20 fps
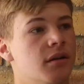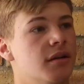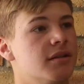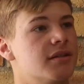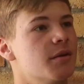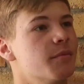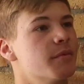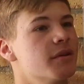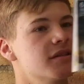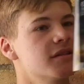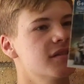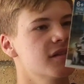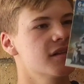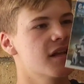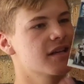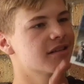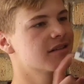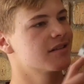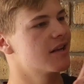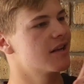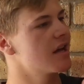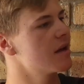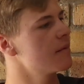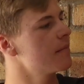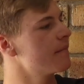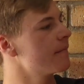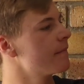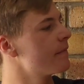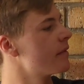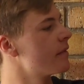Let's hope this set has a
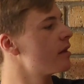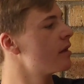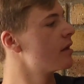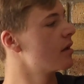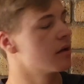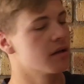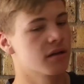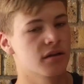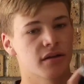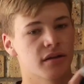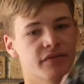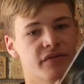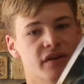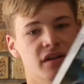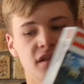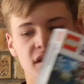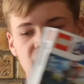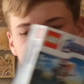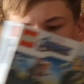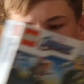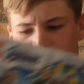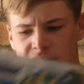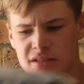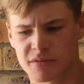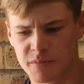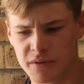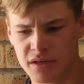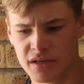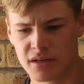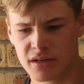name. The Avengers
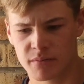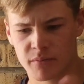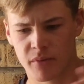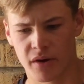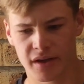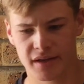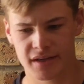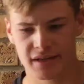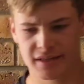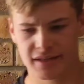Speed Biker